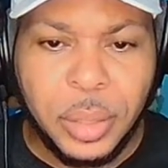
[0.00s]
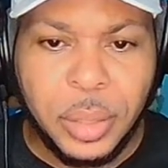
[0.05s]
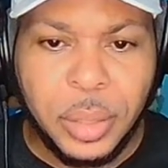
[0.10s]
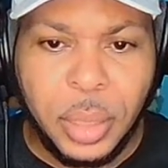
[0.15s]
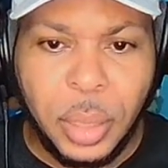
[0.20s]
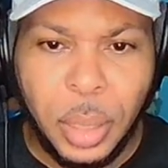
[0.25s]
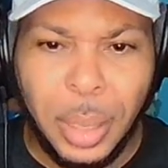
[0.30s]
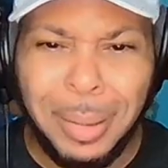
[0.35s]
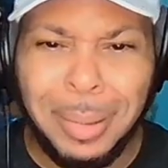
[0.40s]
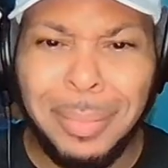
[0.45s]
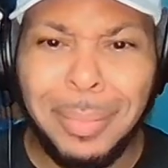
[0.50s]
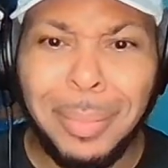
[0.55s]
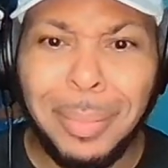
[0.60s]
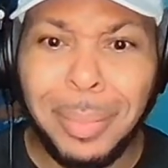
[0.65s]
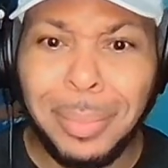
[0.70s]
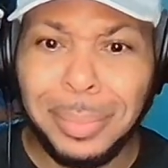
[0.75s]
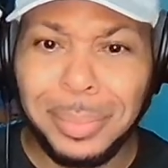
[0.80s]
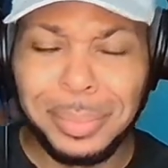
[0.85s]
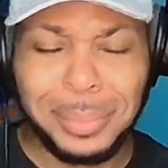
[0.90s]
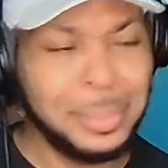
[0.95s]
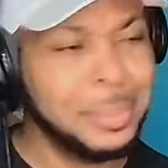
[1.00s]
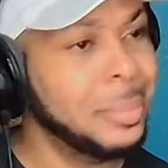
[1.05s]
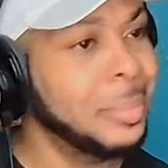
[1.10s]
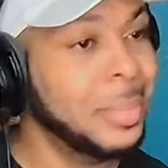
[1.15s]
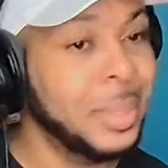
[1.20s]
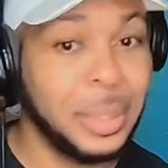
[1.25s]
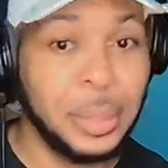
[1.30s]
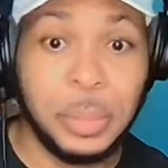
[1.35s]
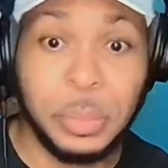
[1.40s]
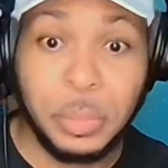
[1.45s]

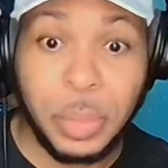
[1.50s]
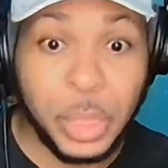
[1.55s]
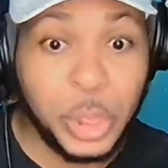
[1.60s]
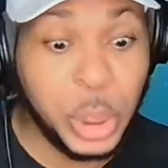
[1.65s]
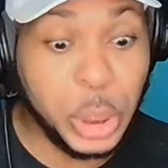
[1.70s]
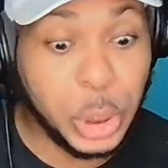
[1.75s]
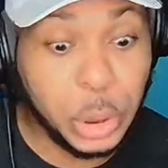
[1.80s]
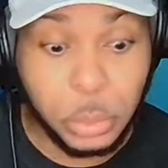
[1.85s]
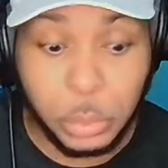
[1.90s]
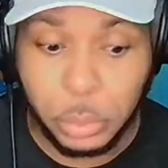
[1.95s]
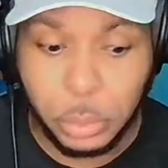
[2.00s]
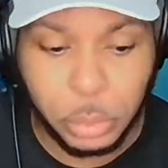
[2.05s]
Yeah, and she's